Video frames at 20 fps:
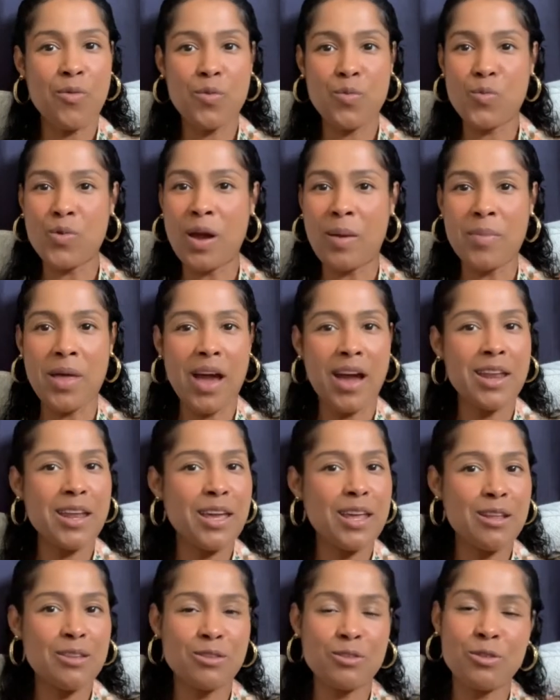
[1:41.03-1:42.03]
I'm not going to
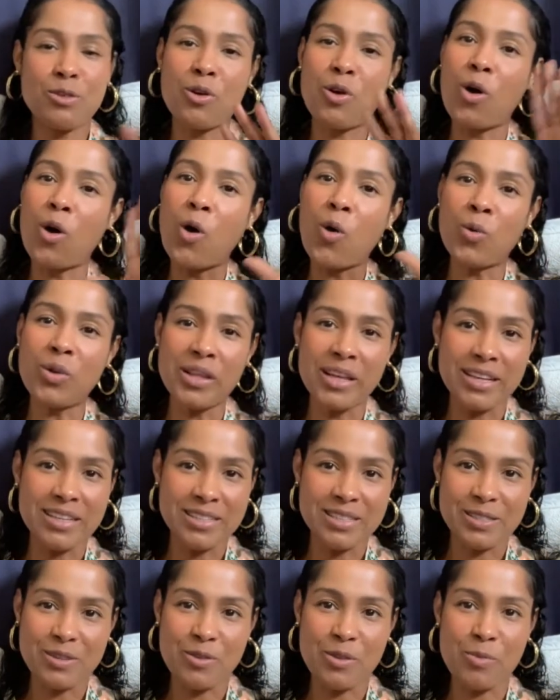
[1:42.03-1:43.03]
get into the whole
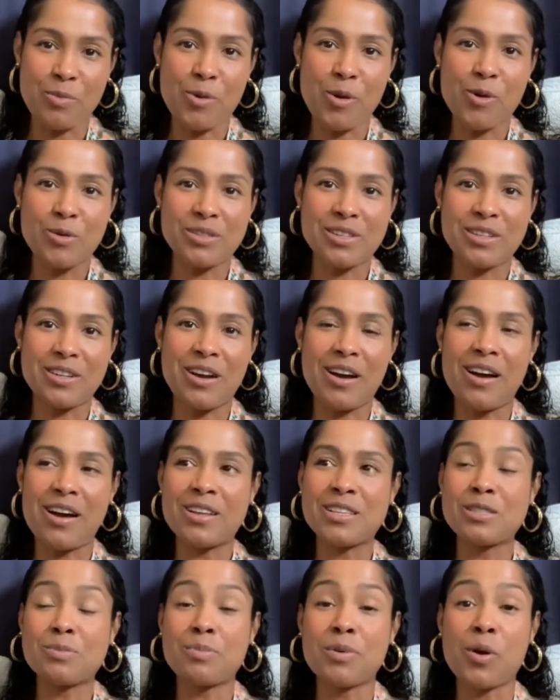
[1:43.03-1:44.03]
list of the pros and
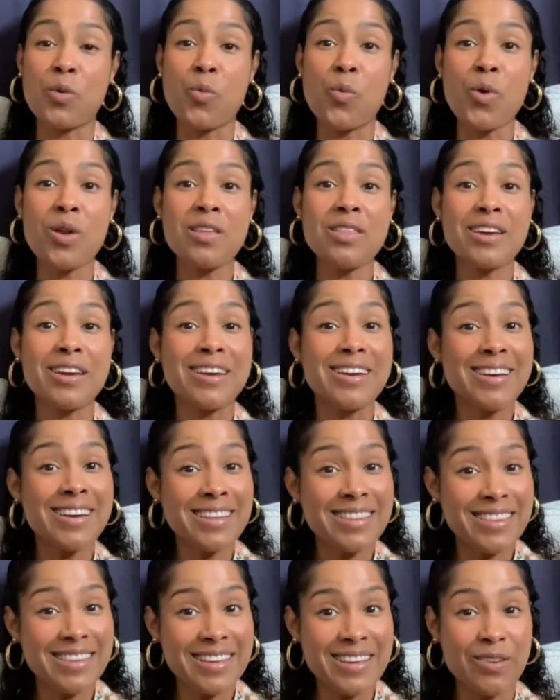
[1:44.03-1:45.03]
cons, but one of the
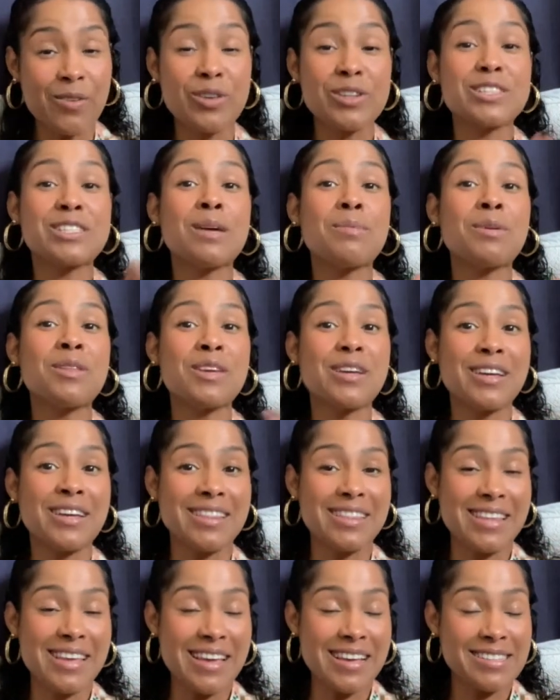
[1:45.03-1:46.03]
good things, or some of the
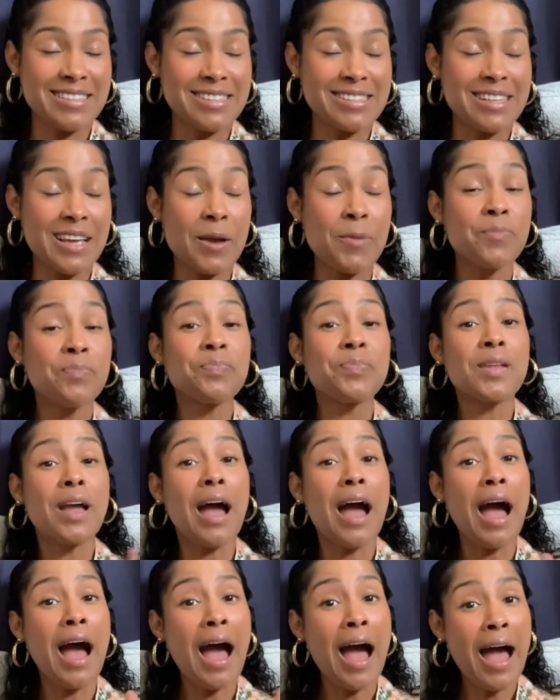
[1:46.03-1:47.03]
good things, is that
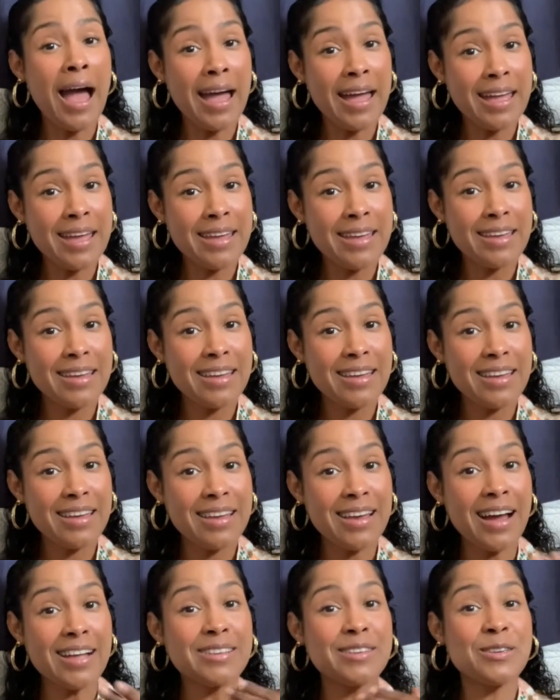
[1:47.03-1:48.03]
I
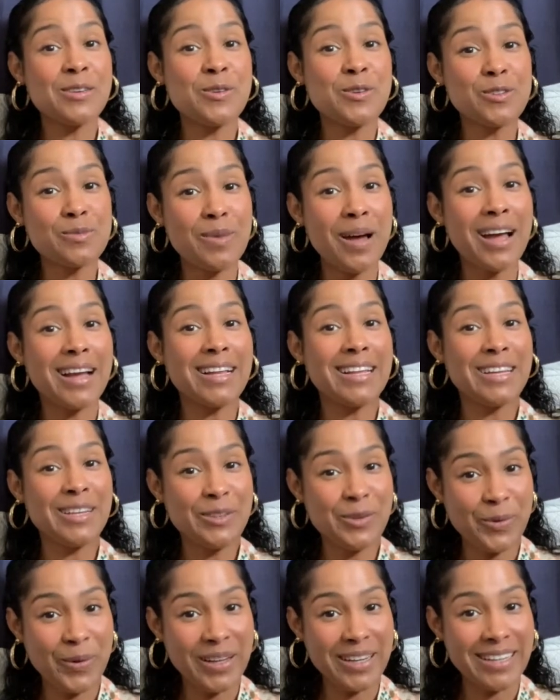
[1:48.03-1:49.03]
got to use my clean
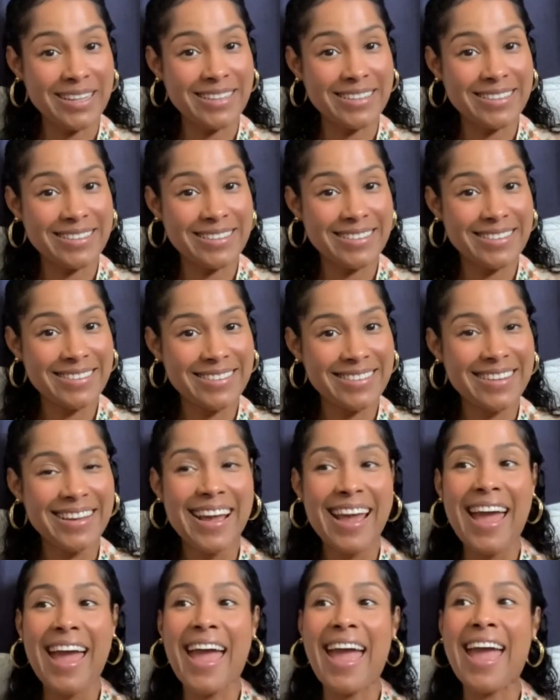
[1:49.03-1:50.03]
toilet,
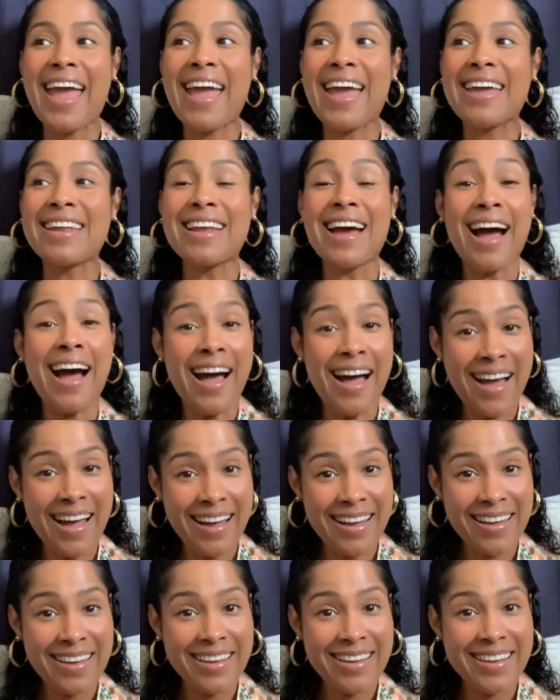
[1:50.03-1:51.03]
and
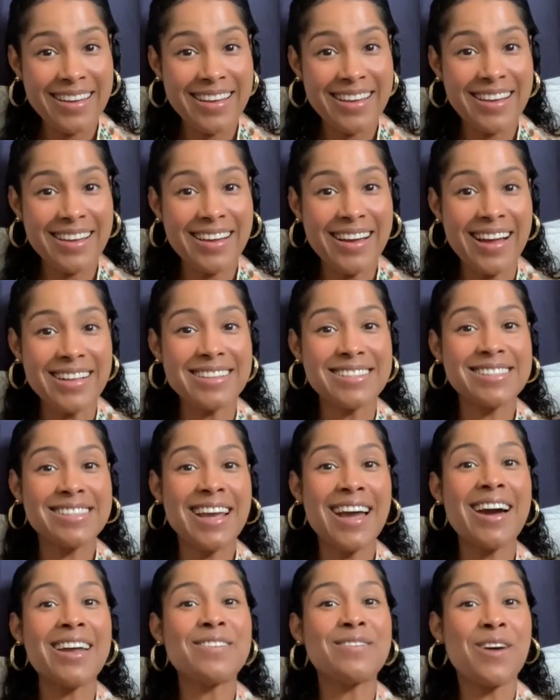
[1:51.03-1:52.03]
I got to stay
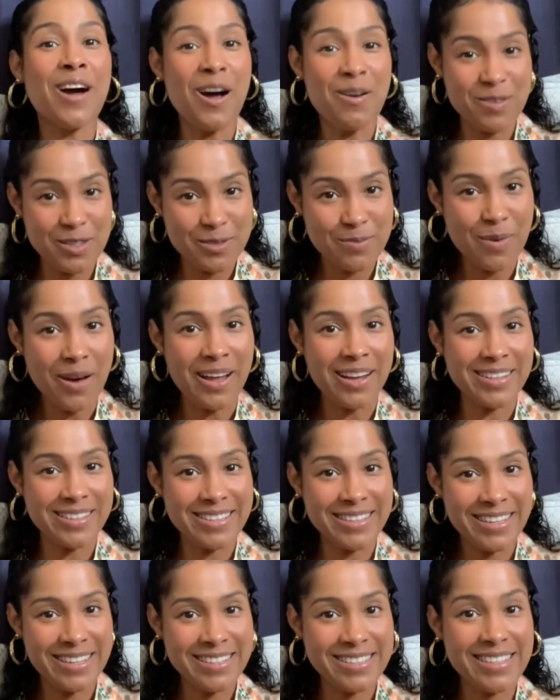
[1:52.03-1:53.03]
out of office
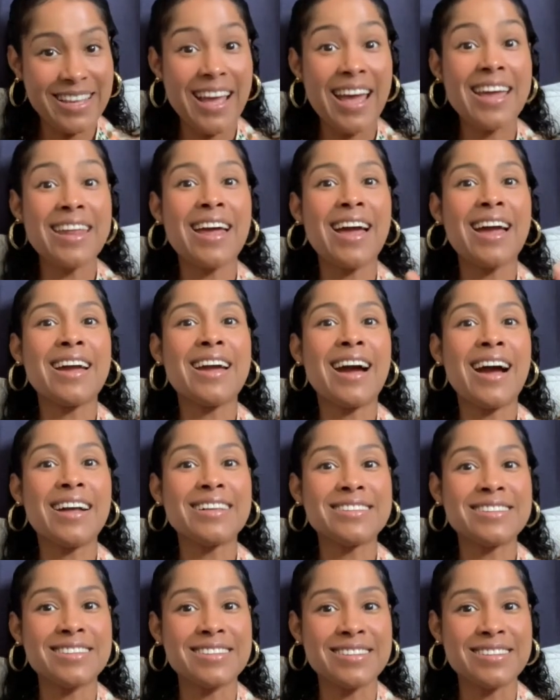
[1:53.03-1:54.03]
politics, and I
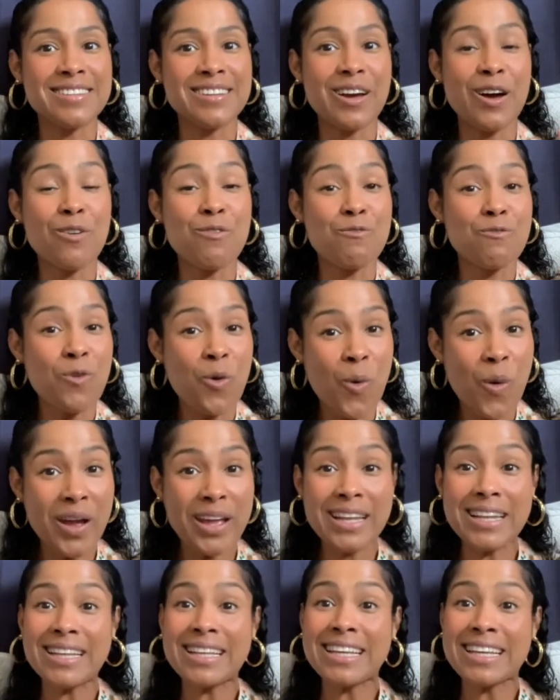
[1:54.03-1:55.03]
got to avoid
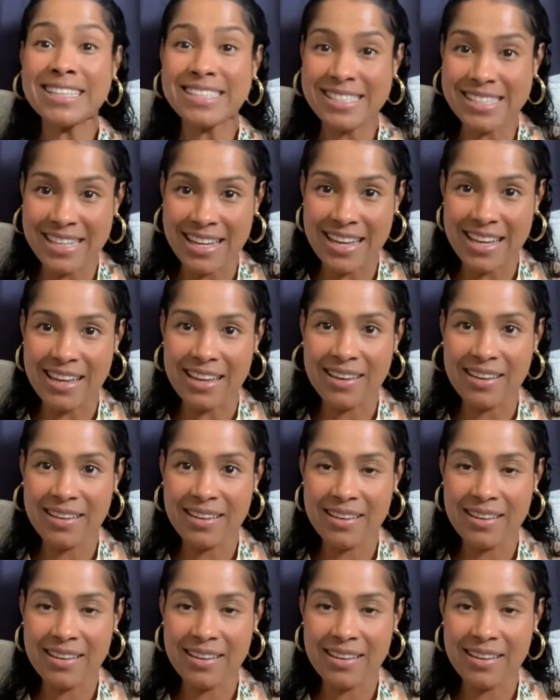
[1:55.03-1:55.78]
listening